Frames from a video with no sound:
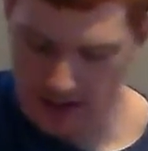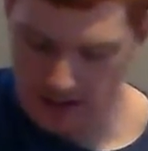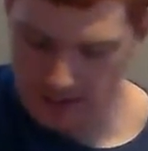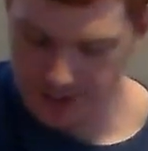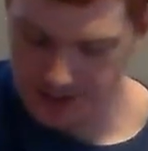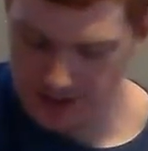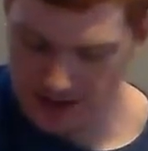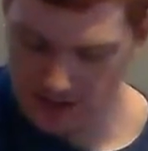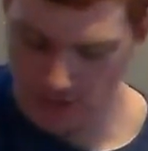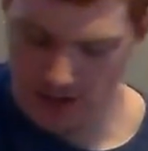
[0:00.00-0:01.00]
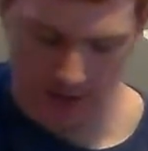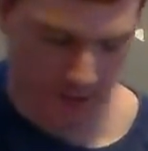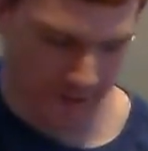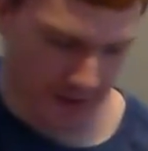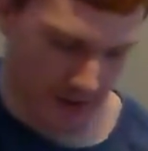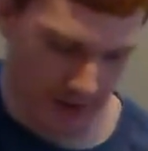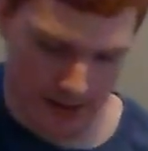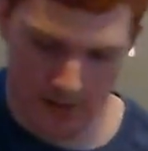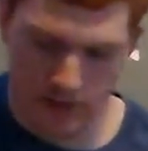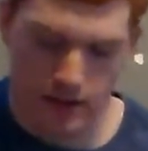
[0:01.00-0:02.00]
I'm sure you guys will be able to figure it
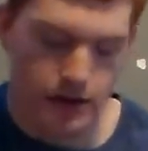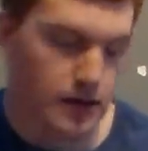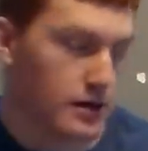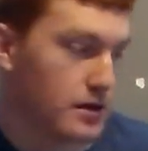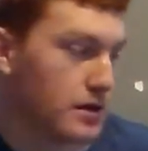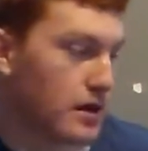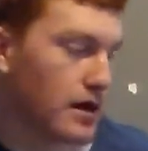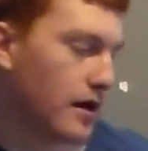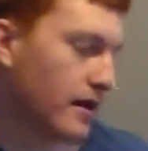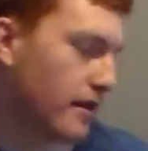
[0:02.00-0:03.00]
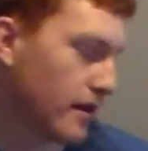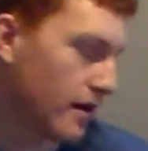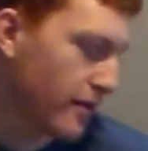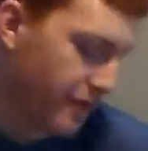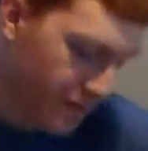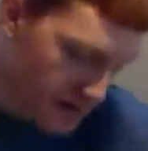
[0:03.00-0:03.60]
out. And now let's